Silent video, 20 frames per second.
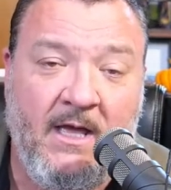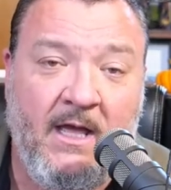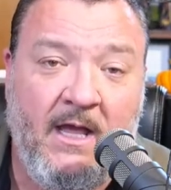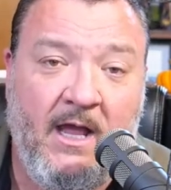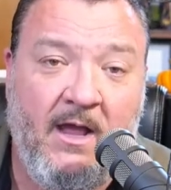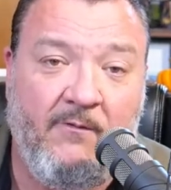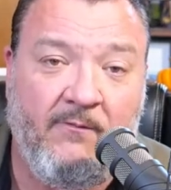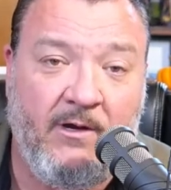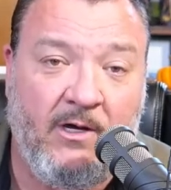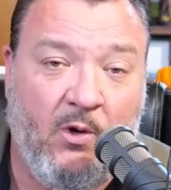
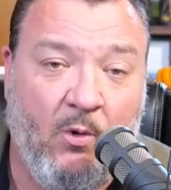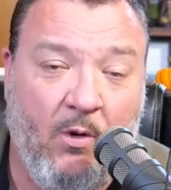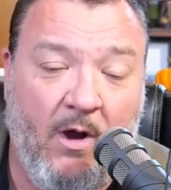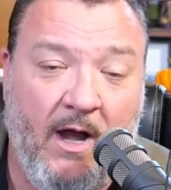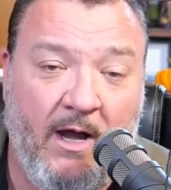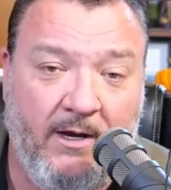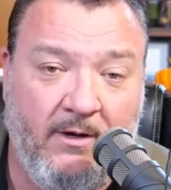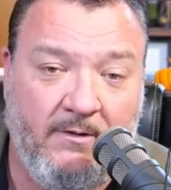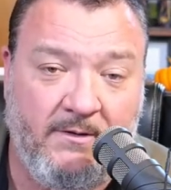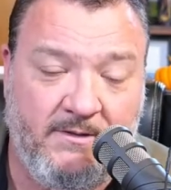and
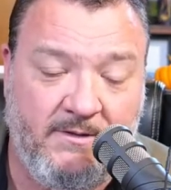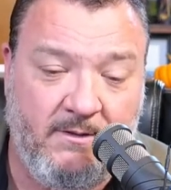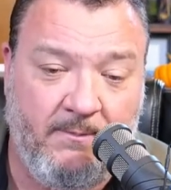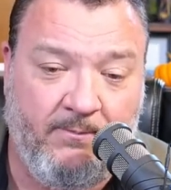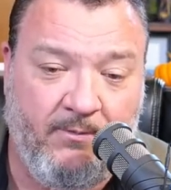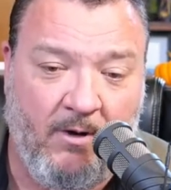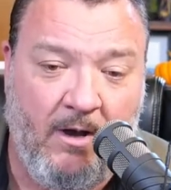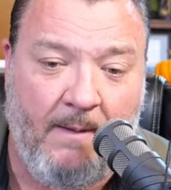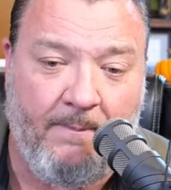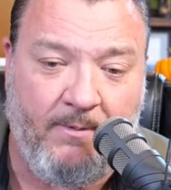requires the
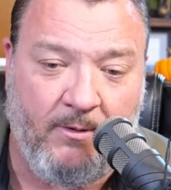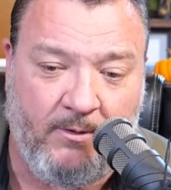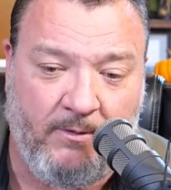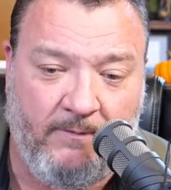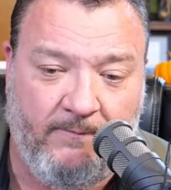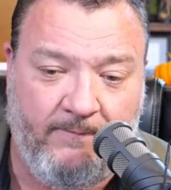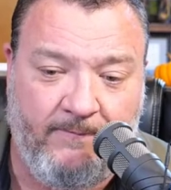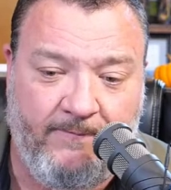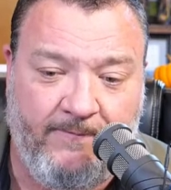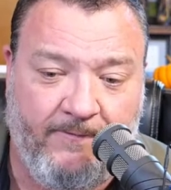proper
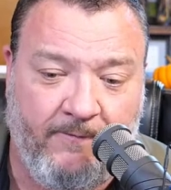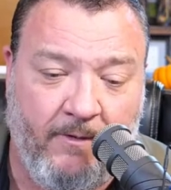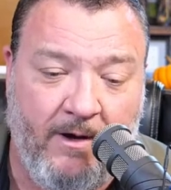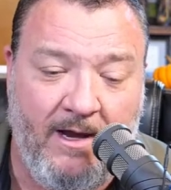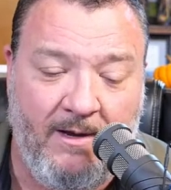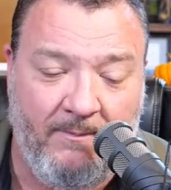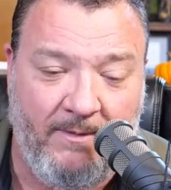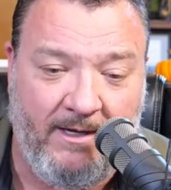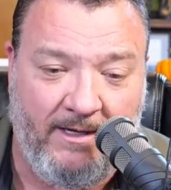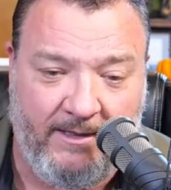
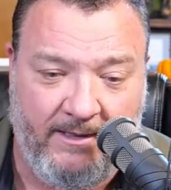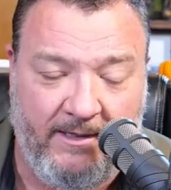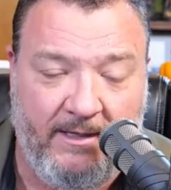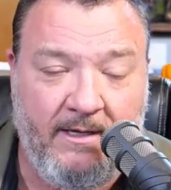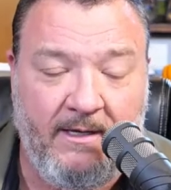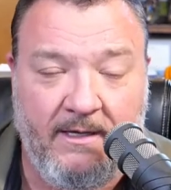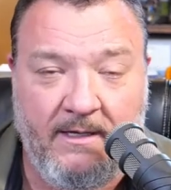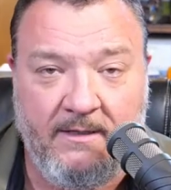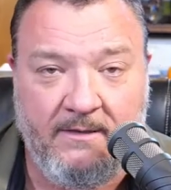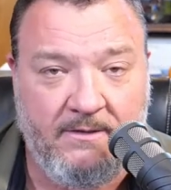framing
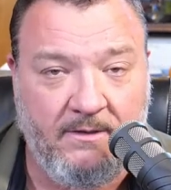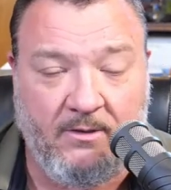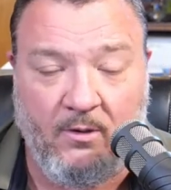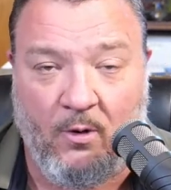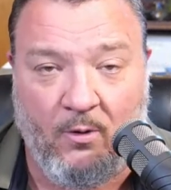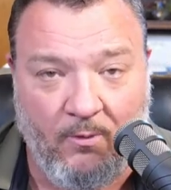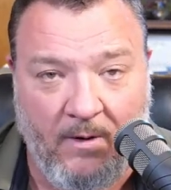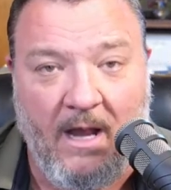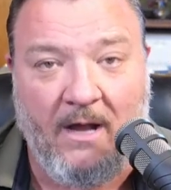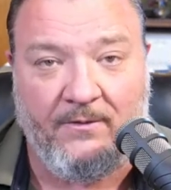to go
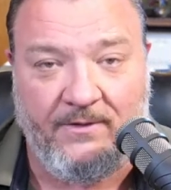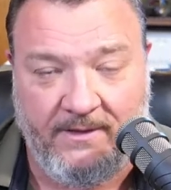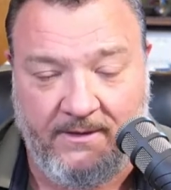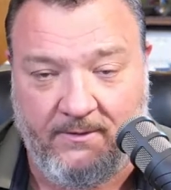around it.